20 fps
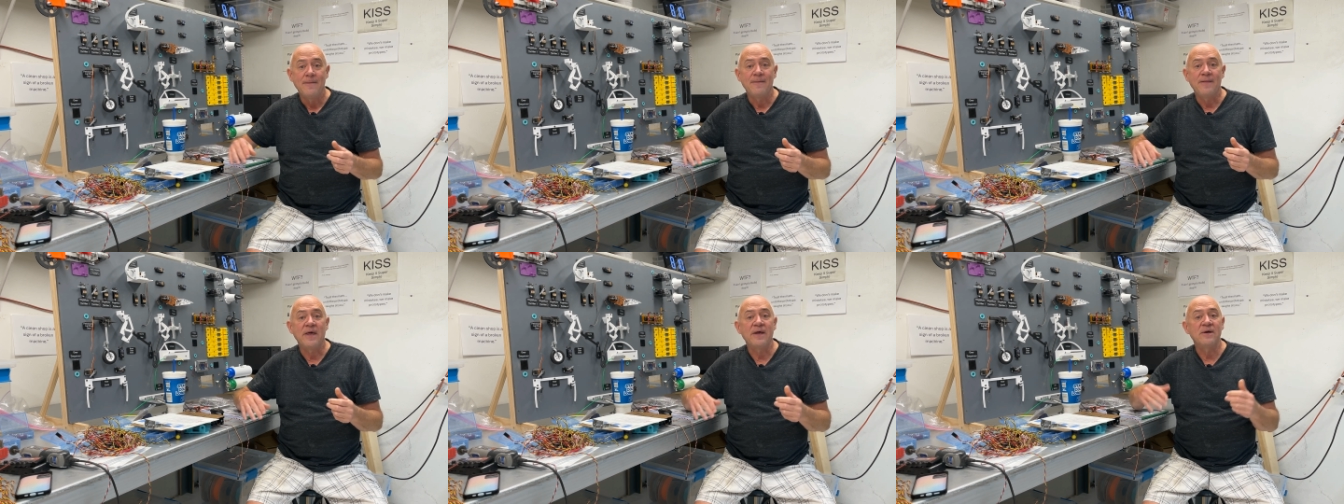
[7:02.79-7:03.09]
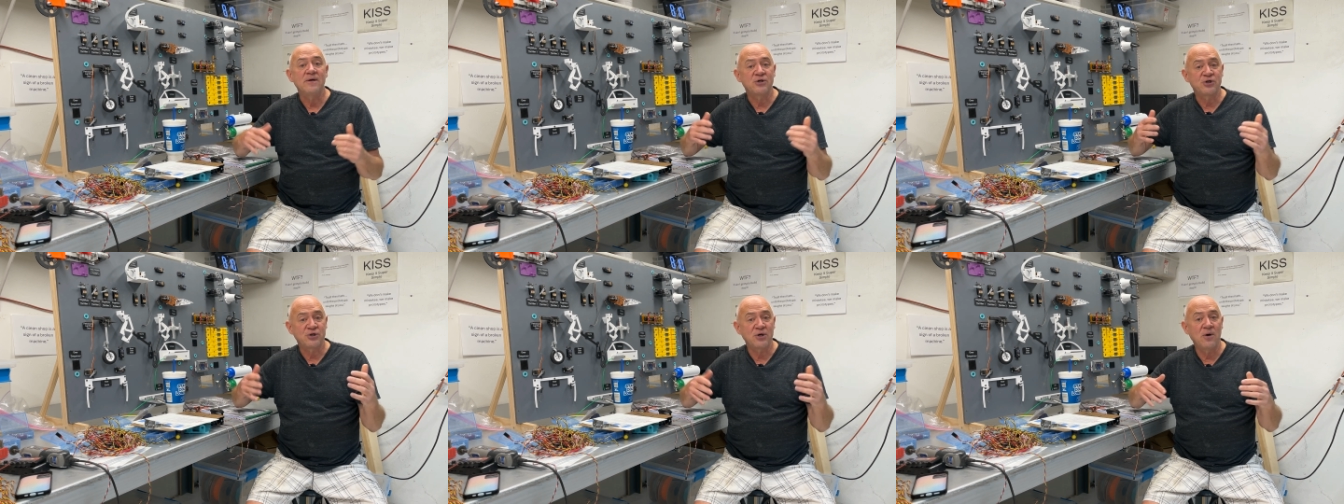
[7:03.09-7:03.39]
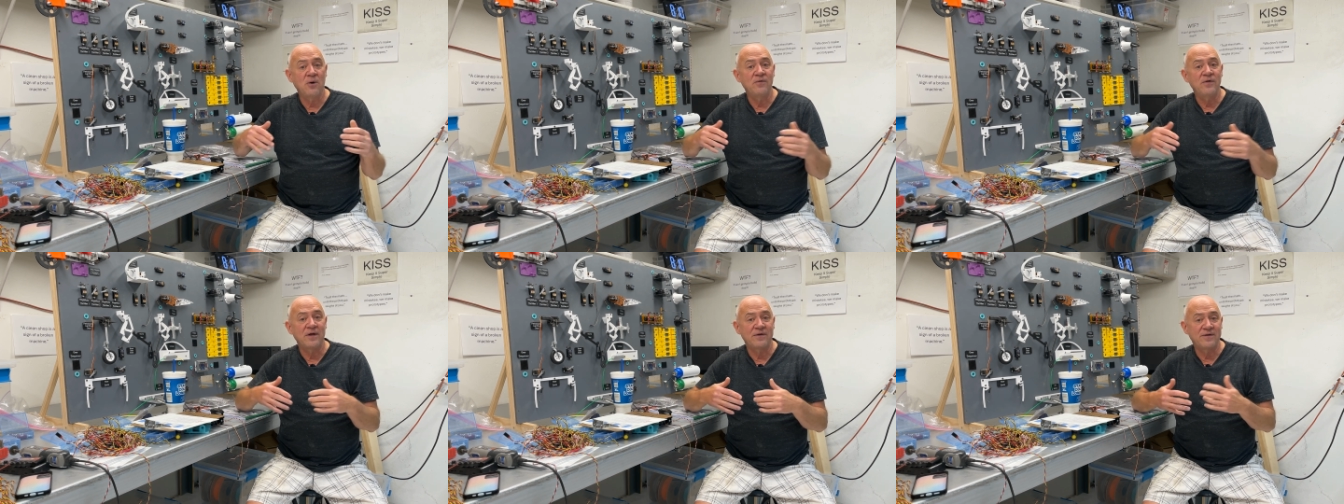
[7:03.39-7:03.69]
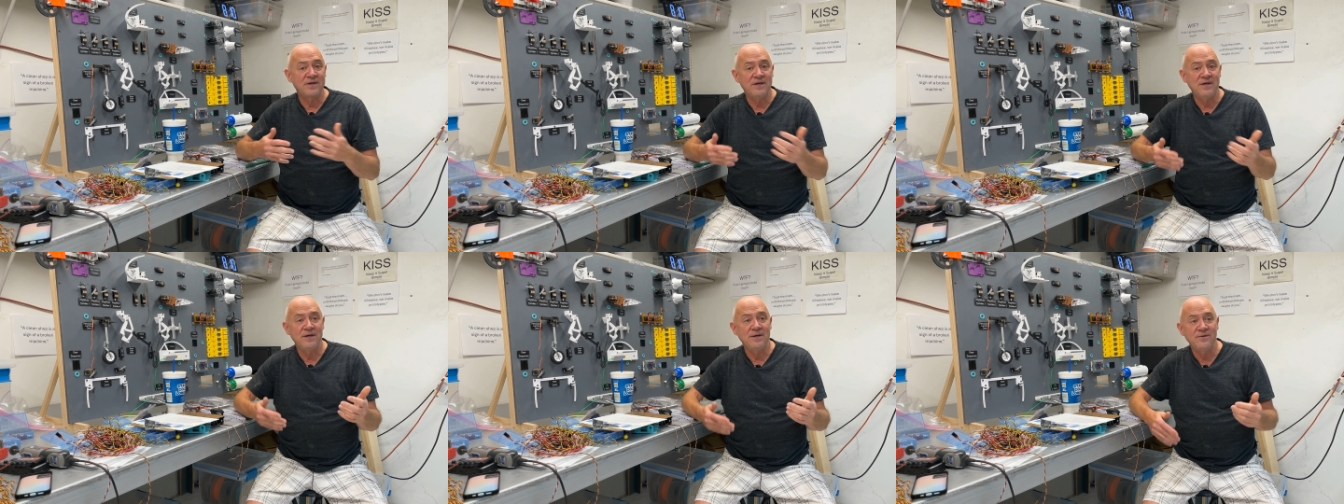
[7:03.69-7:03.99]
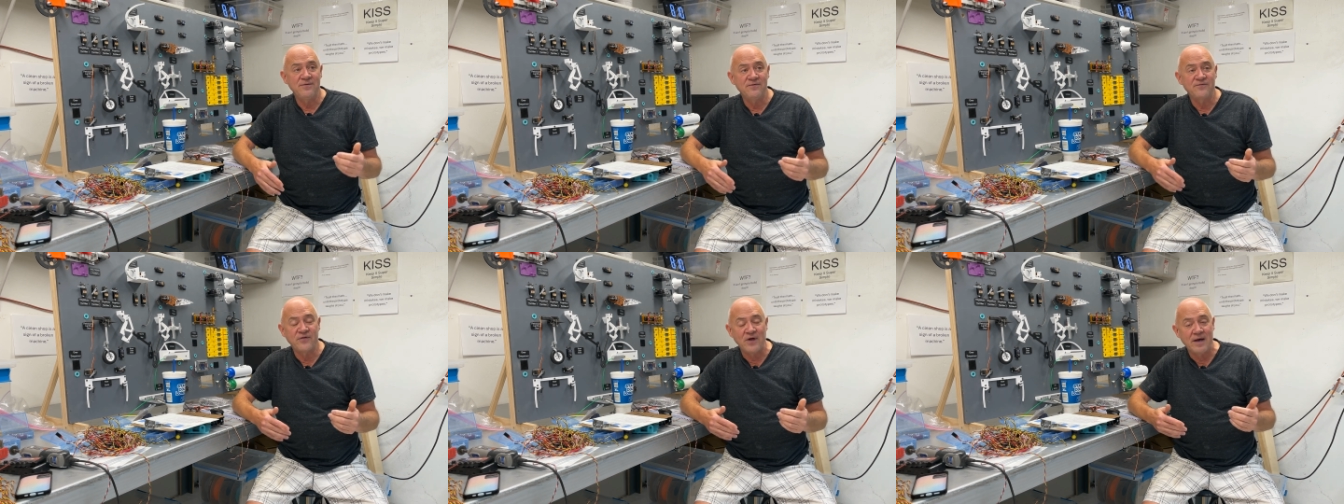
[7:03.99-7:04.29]
and it showed that
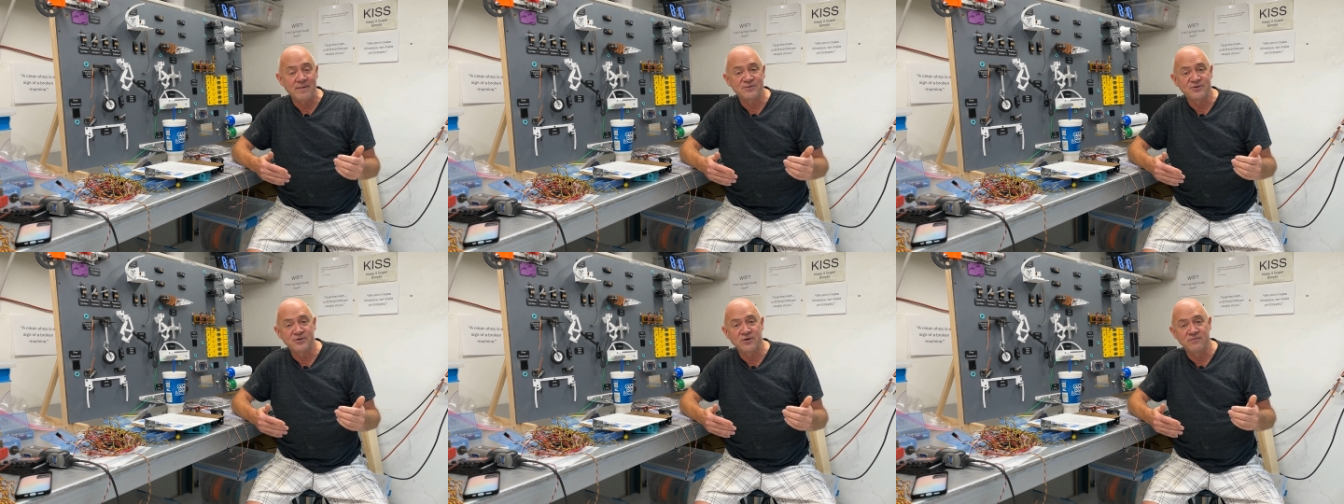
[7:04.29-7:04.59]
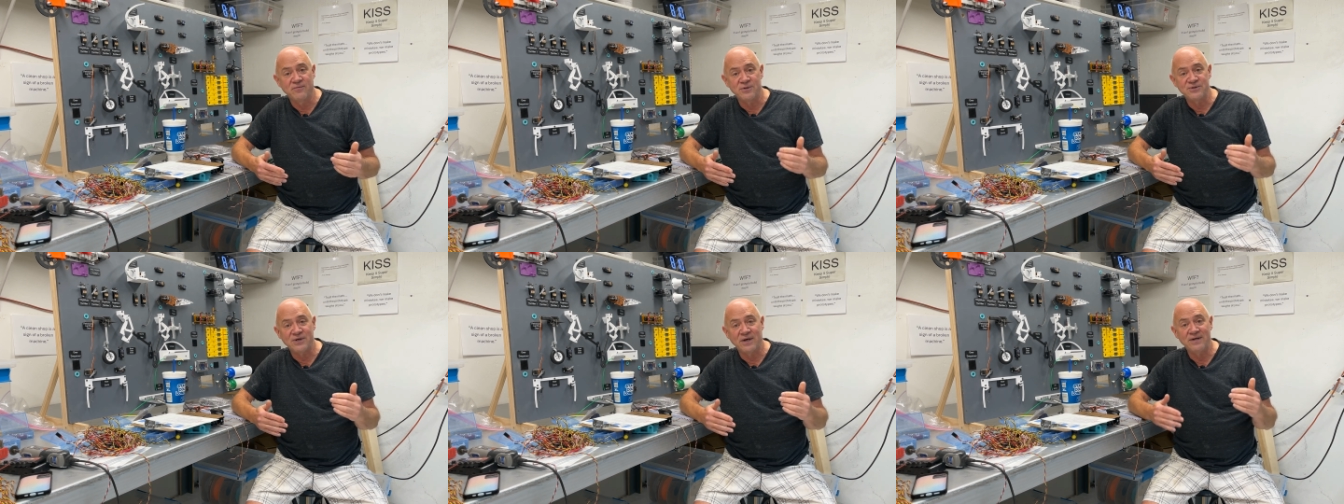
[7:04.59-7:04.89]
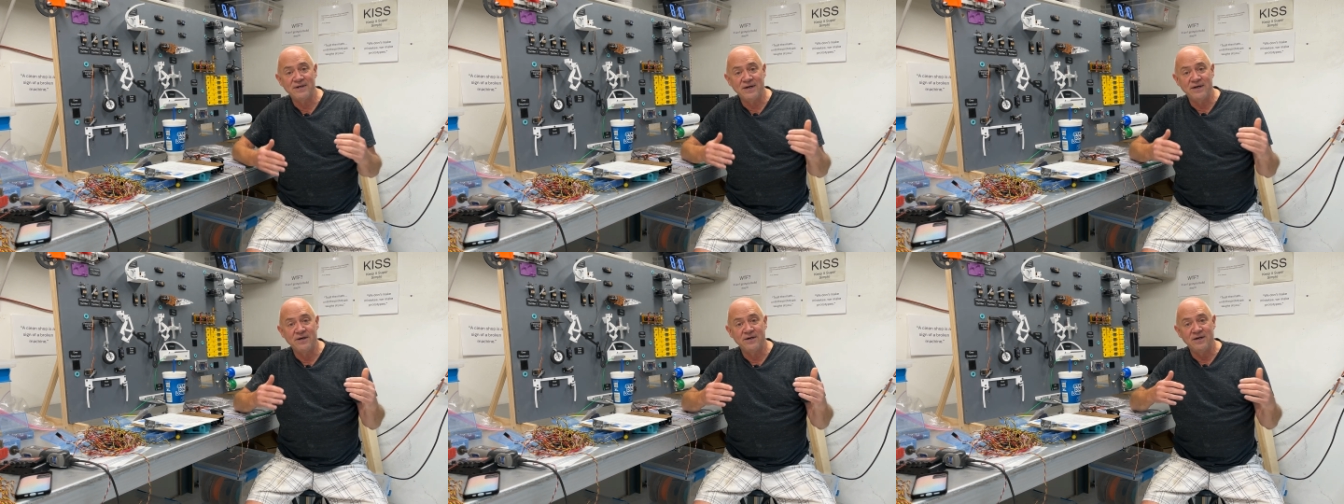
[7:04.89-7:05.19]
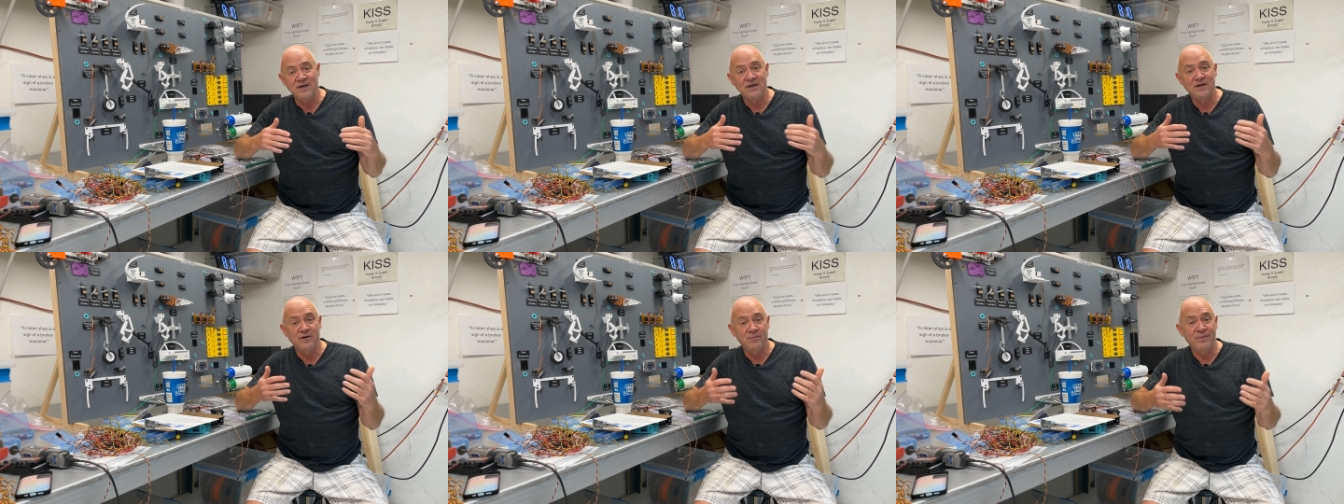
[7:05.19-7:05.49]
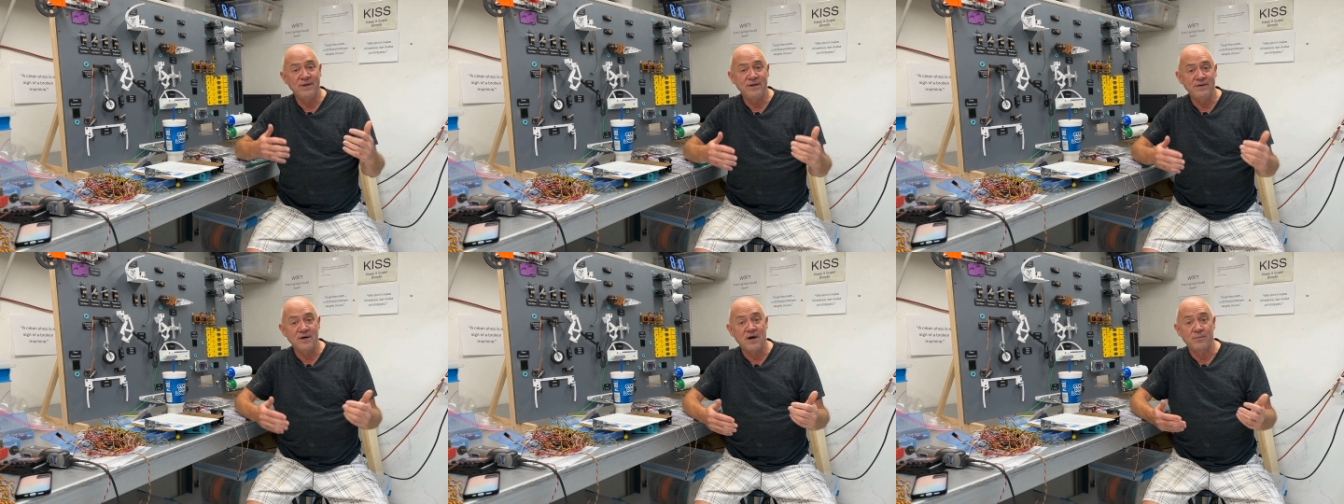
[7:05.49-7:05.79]
the flap servos I needed need to
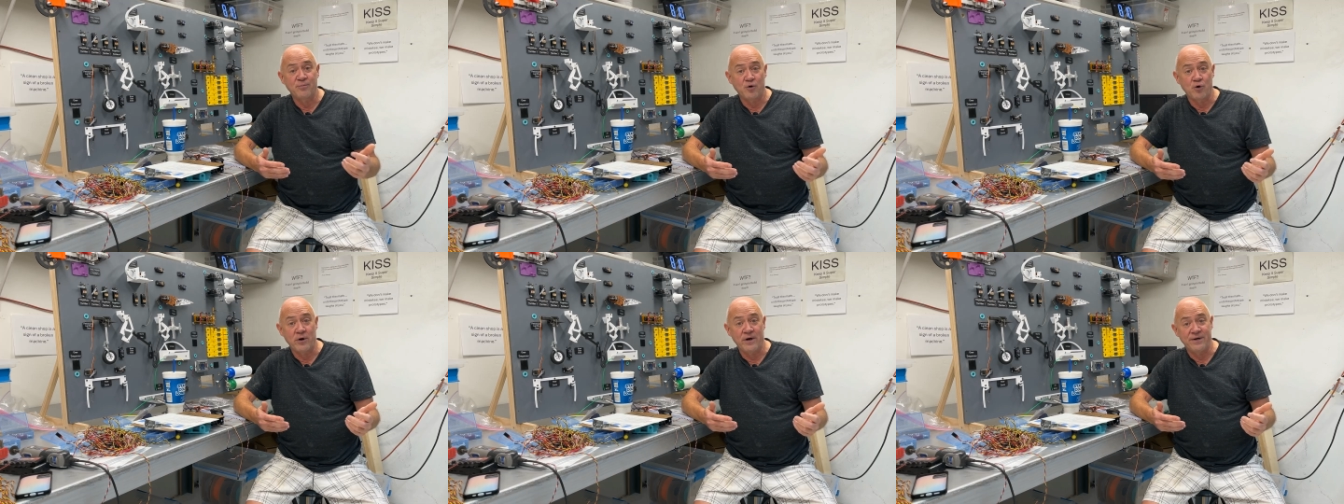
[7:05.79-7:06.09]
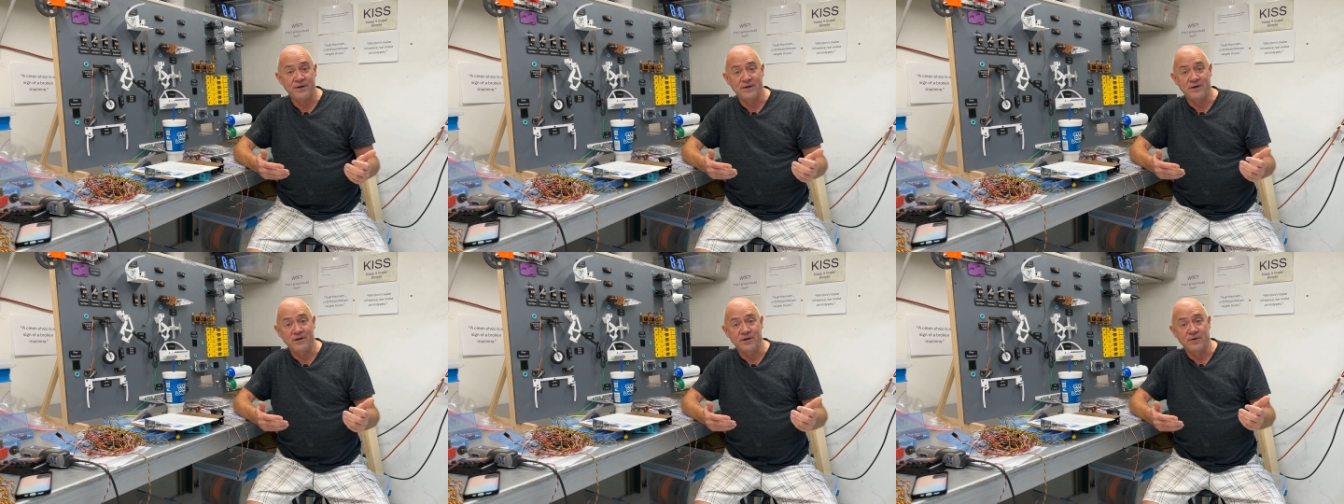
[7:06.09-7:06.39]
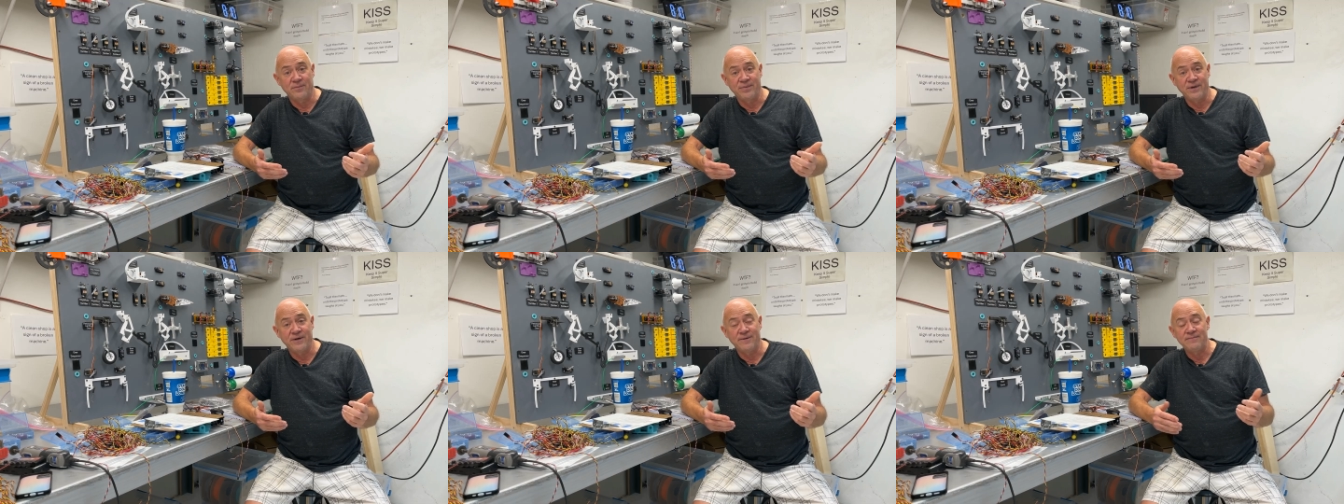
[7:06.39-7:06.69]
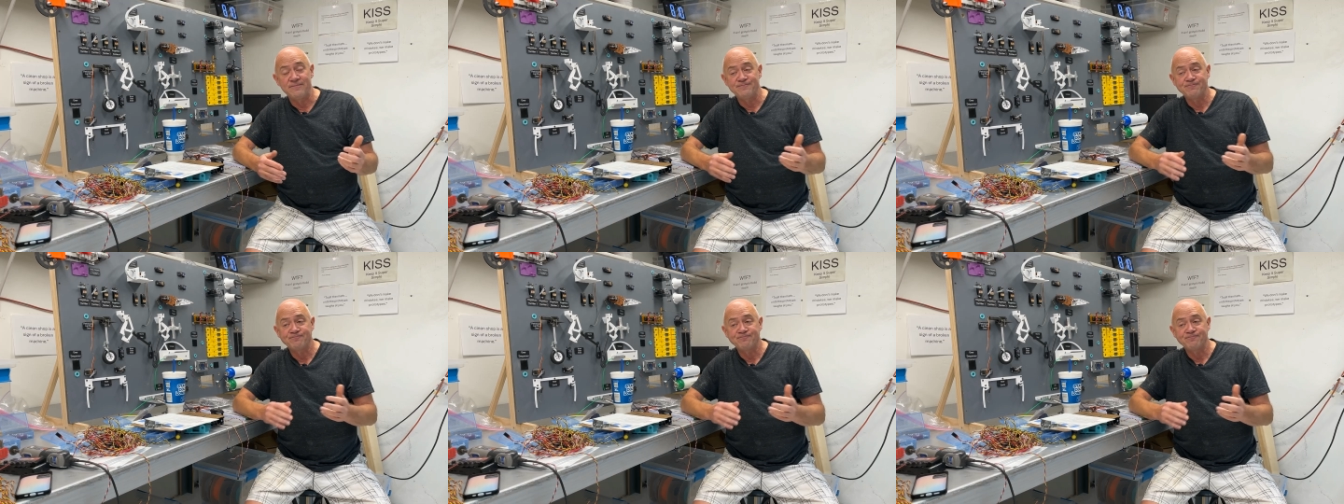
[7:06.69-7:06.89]
be upgraded a little bit.